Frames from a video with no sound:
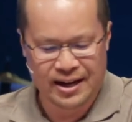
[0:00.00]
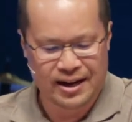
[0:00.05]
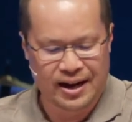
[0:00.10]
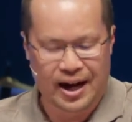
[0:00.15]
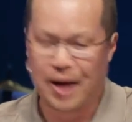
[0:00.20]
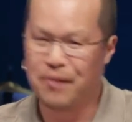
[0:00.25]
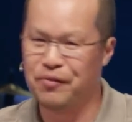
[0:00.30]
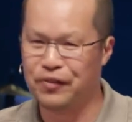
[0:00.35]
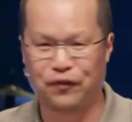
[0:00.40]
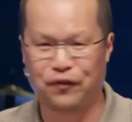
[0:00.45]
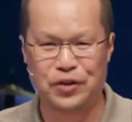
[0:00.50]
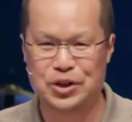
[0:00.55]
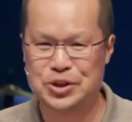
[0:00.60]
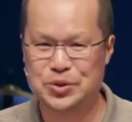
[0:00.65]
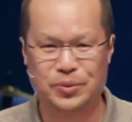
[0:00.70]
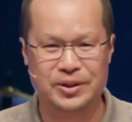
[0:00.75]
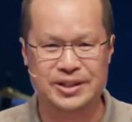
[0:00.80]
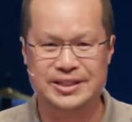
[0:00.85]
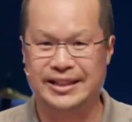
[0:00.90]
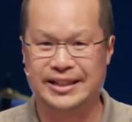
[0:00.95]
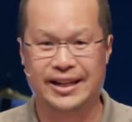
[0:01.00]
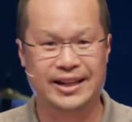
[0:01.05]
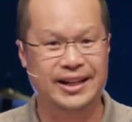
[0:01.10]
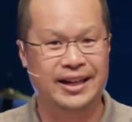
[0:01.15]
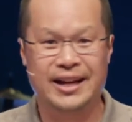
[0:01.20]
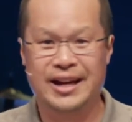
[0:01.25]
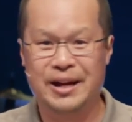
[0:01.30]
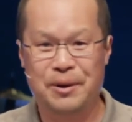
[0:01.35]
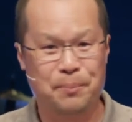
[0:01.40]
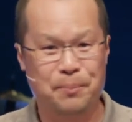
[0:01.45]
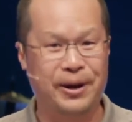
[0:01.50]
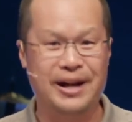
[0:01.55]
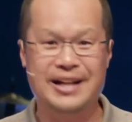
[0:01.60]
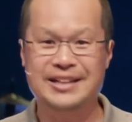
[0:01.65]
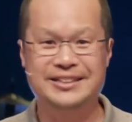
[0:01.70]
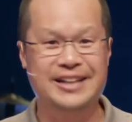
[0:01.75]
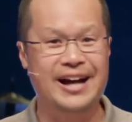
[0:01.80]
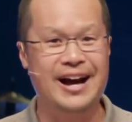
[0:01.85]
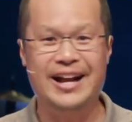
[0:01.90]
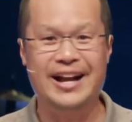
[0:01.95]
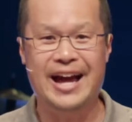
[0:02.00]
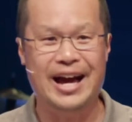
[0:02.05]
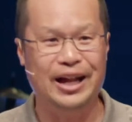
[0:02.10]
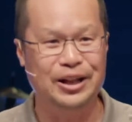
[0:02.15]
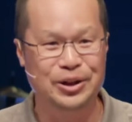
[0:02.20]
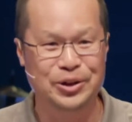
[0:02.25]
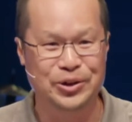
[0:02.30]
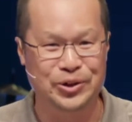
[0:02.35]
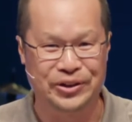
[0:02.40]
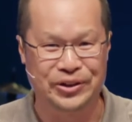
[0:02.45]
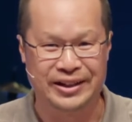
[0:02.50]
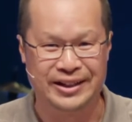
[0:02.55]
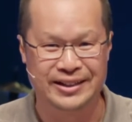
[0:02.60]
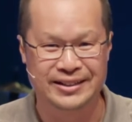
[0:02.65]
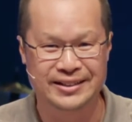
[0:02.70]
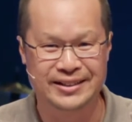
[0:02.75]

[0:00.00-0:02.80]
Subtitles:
I'm the first one to say, praise God, hallelujah.